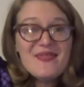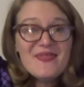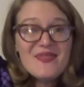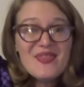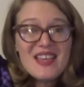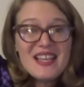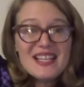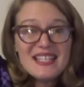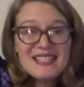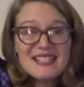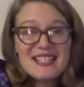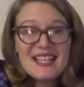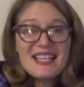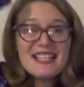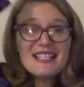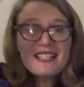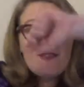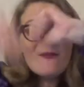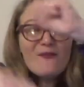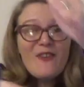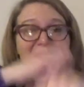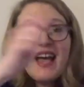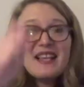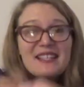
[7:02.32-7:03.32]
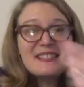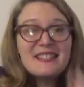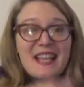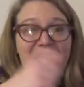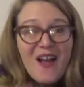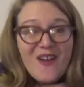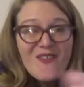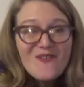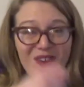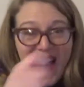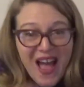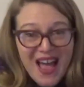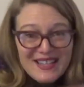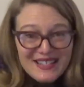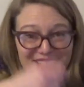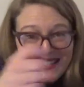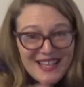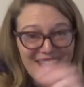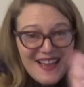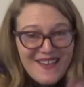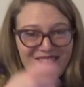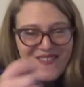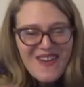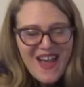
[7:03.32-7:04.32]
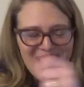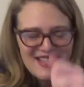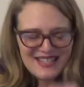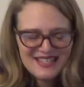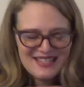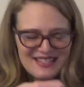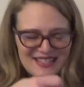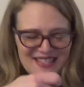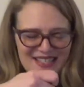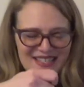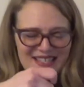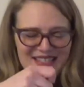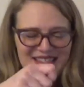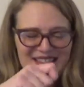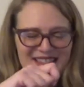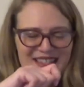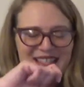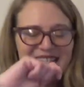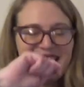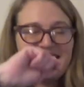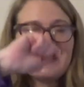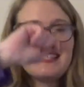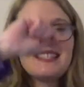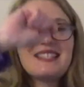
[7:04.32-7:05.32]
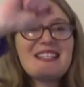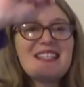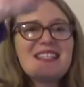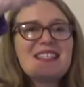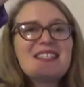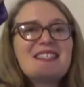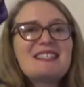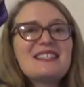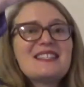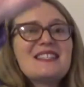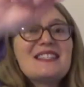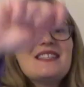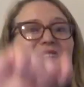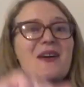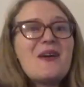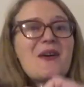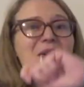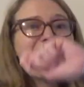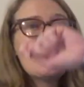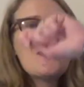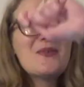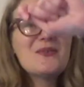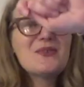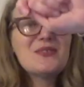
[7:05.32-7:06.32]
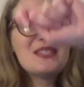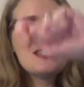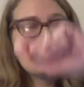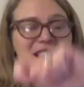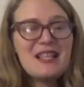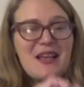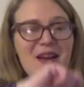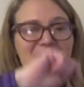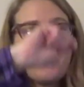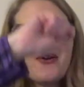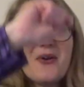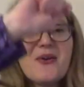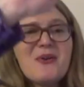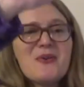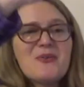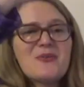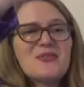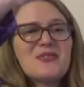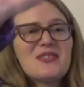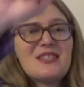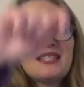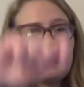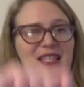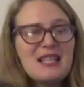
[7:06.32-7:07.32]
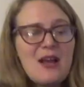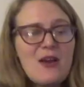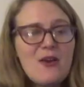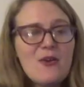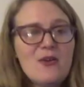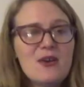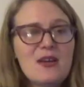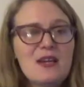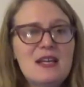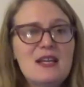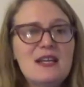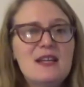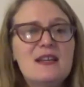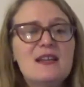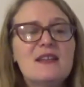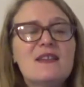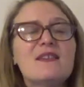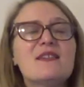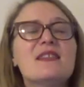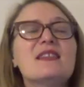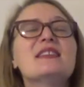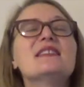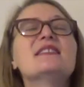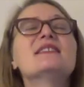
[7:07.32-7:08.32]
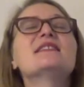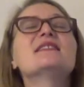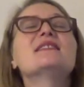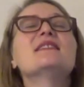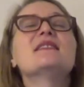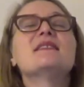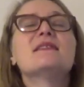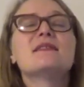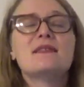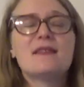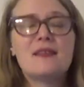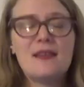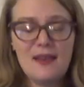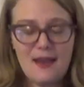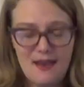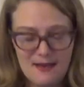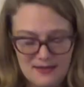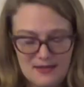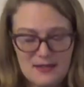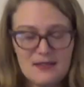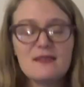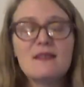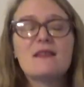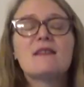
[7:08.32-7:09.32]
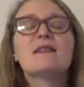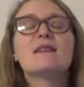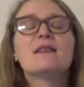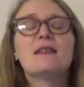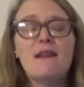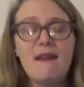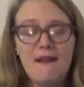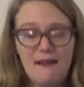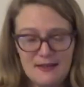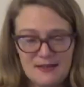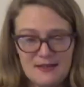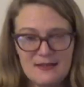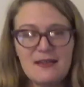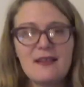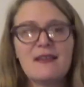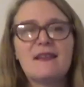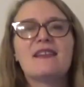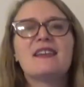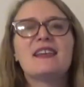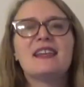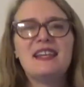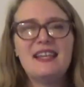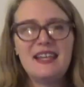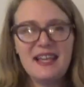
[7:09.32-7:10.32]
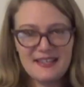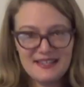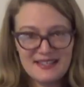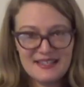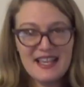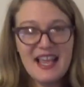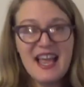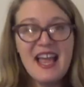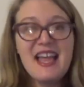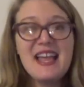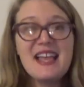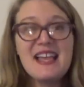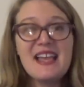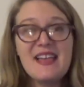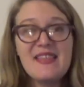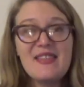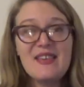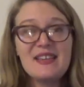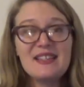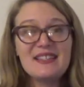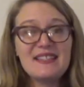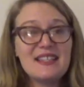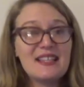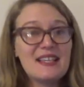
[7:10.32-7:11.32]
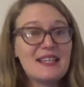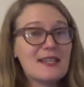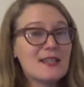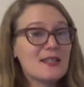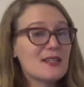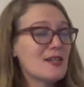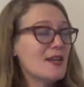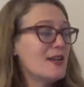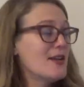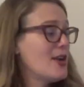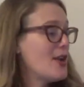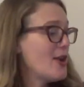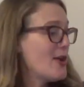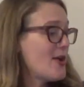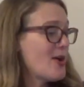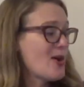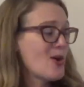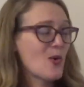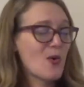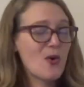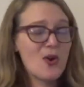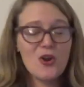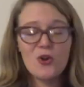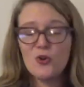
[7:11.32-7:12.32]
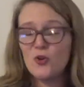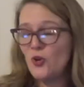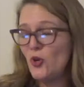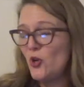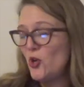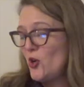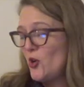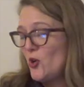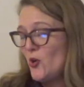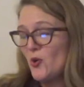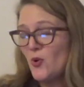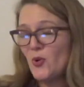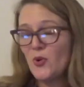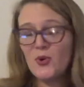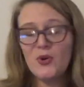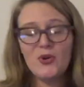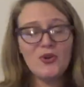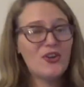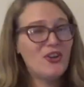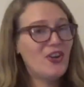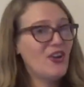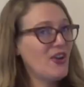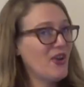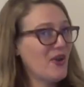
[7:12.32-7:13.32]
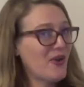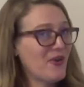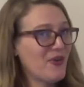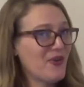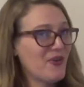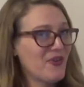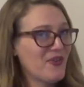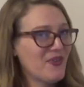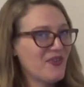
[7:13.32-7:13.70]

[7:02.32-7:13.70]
This is fast, fast, fast. This is slow, slow, slow. This is yes, yes, yes. This is no, no, no.